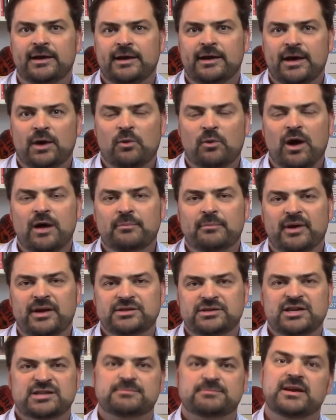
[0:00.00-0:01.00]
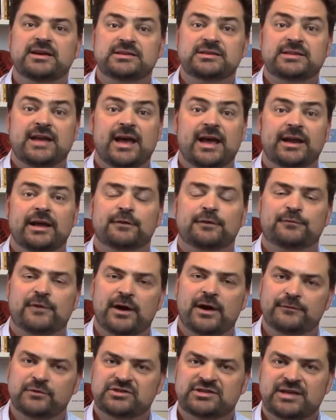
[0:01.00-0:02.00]
It won't be just me standing in front
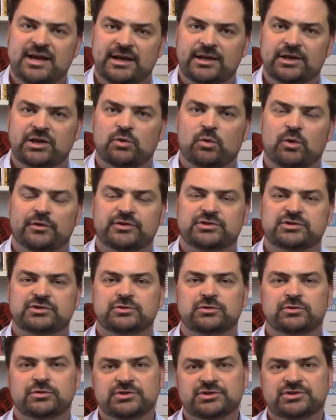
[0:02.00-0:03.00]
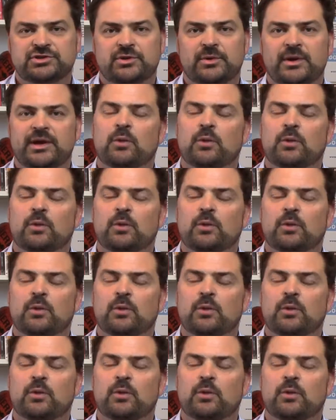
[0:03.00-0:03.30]
of you telling you what the school's doing.